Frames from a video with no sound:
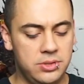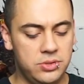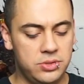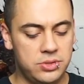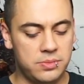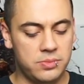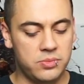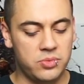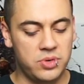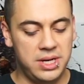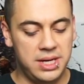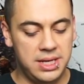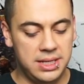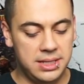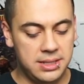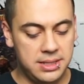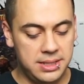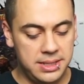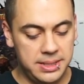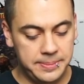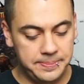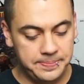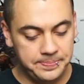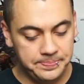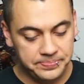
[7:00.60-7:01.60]
some reading on
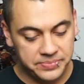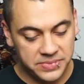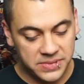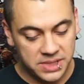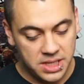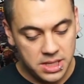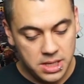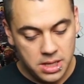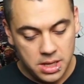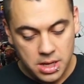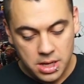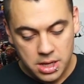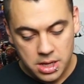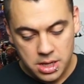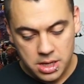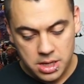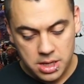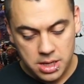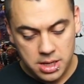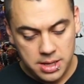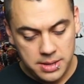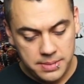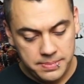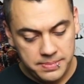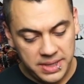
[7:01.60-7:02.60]
it.
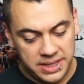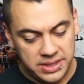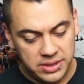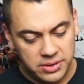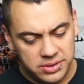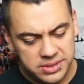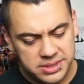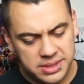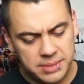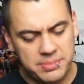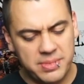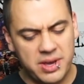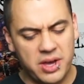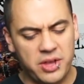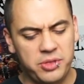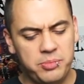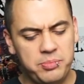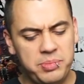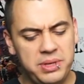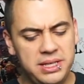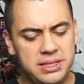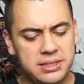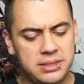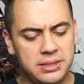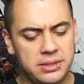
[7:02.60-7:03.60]
I noticed the
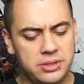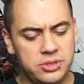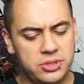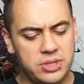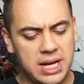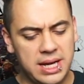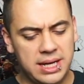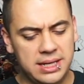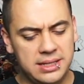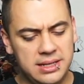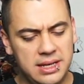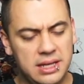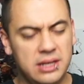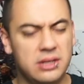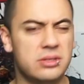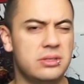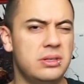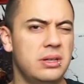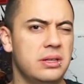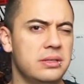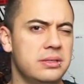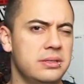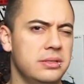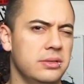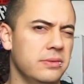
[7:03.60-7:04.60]
mouthpiece on the Dragon Dagger is
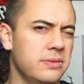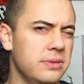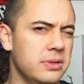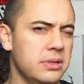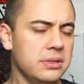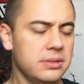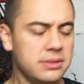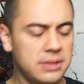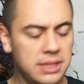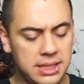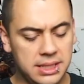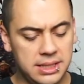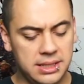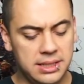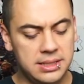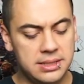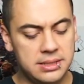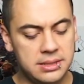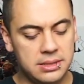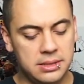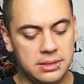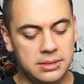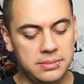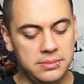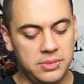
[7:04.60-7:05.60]
not silver like it is
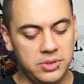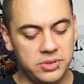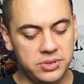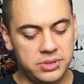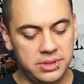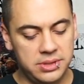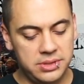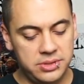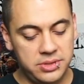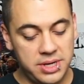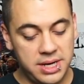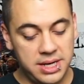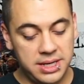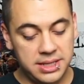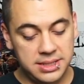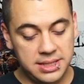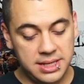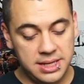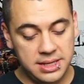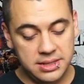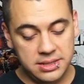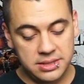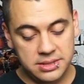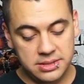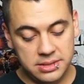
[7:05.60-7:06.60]
on most of the Dragon
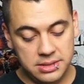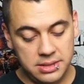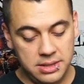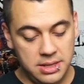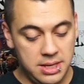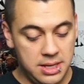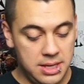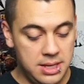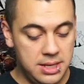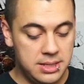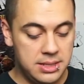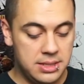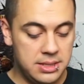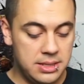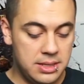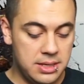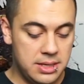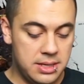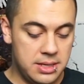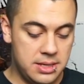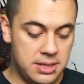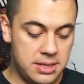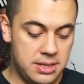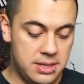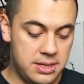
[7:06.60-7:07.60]
Daggers,
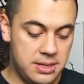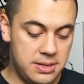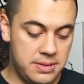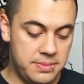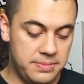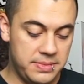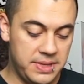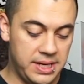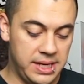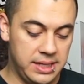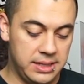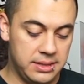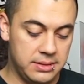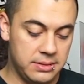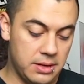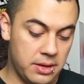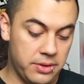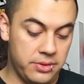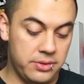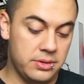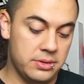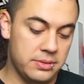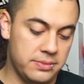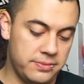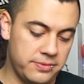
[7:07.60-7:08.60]
like
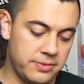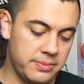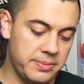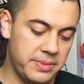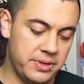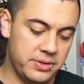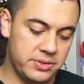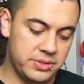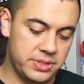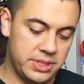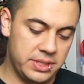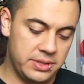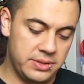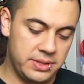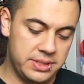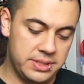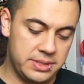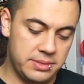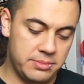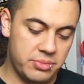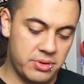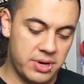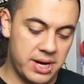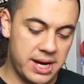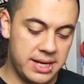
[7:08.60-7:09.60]
from other series
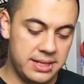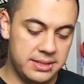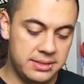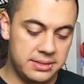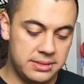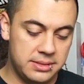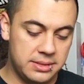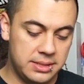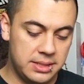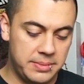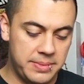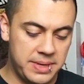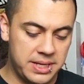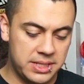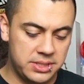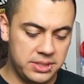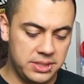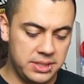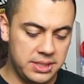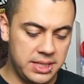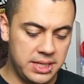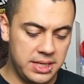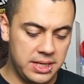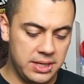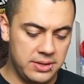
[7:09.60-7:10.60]
and brands. And I'm actually
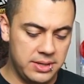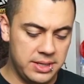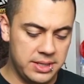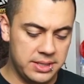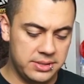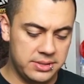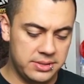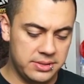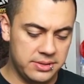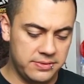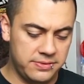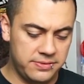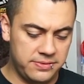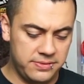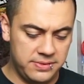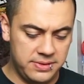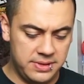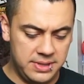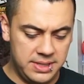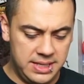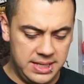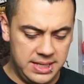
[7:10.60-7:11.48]
curious if